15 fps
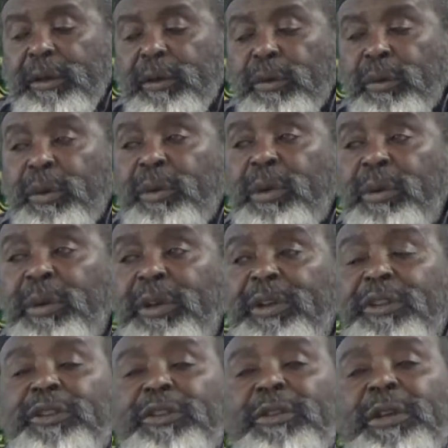When we went to
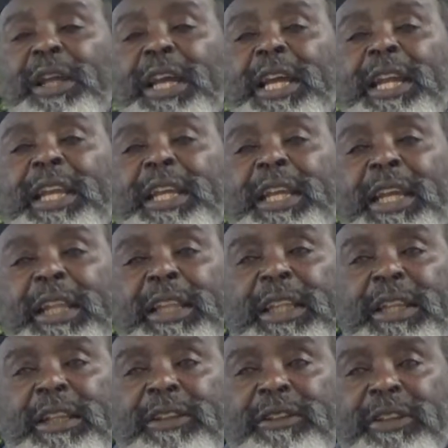Sudan together,
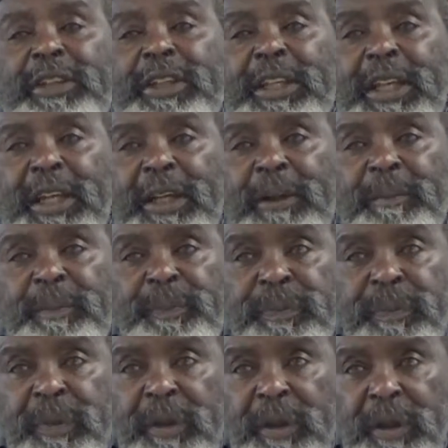he said, yeah,
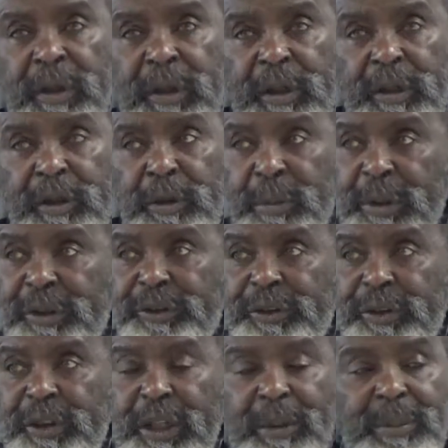you
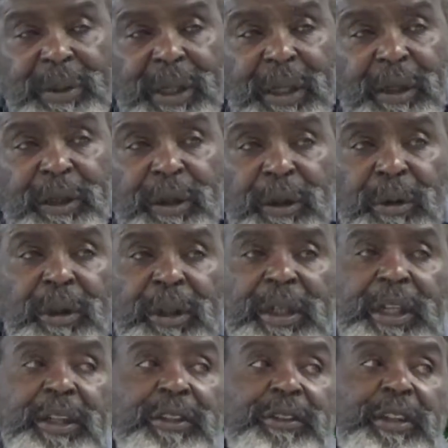mentioned W.L. Nolen.
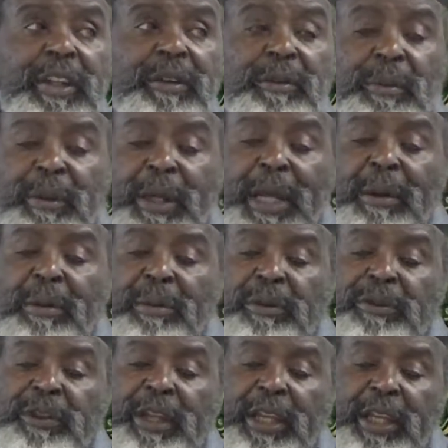He said, when I was
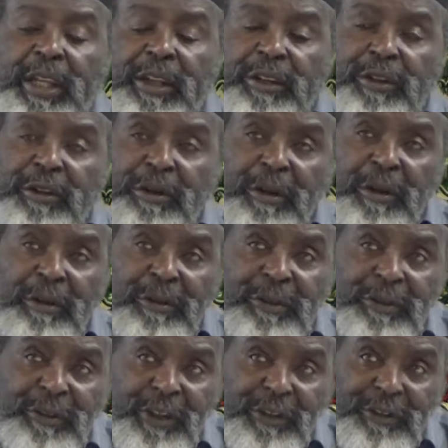the editor of
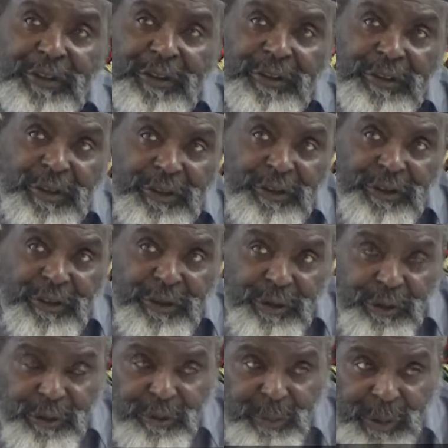such and such a
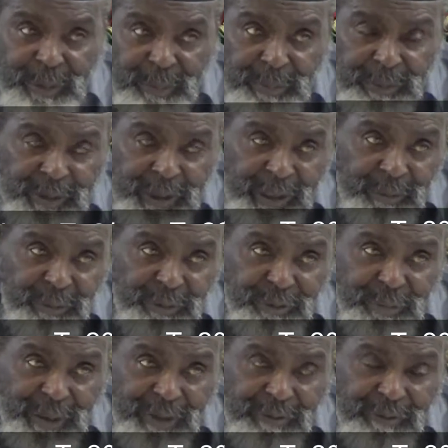newspaper, that was
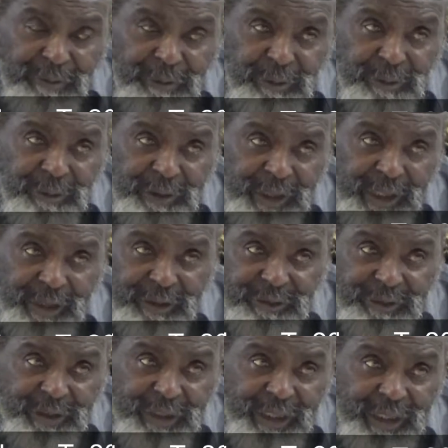my first case
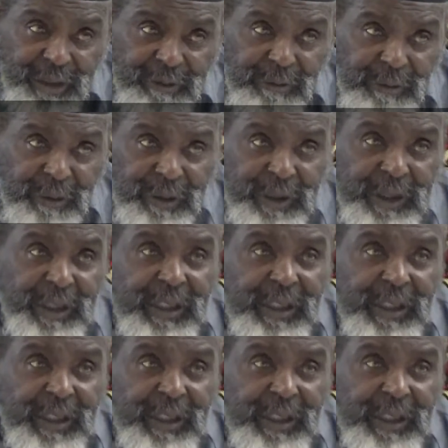in California.